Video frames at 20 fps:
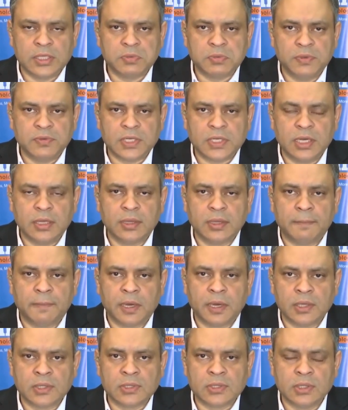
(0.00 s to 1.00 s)
as we've said in the
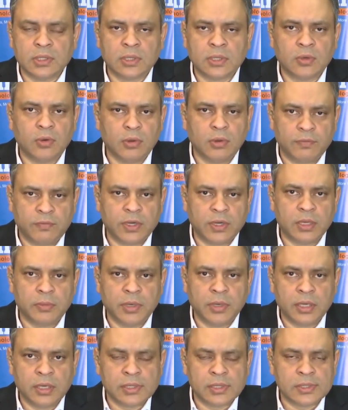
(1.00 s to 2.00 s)
past, the core
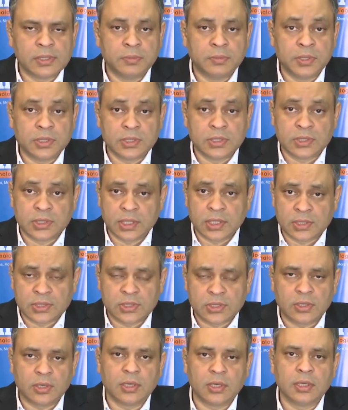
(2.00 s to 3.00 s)
fundamentals of the business are
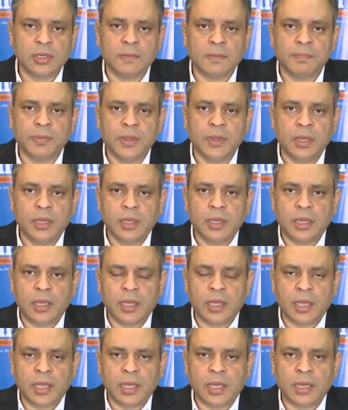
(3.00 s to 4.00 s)
strong,
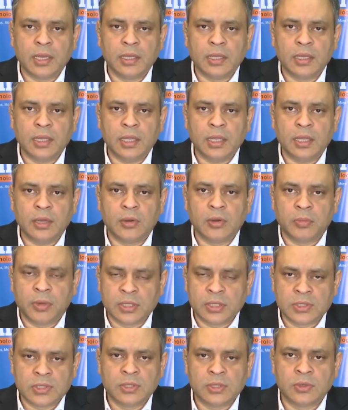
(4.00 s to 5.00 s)
and the
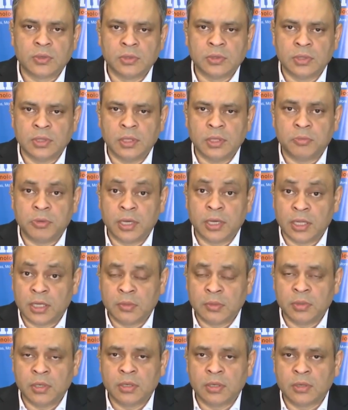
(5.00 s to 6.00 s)
robust growth, the
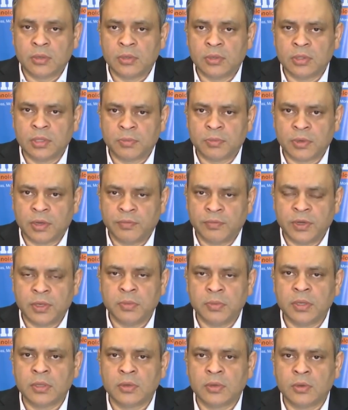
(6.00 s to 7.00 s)
predictable growth, the
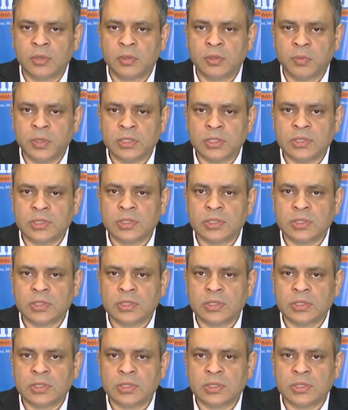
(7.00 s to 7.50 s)
profitable growth,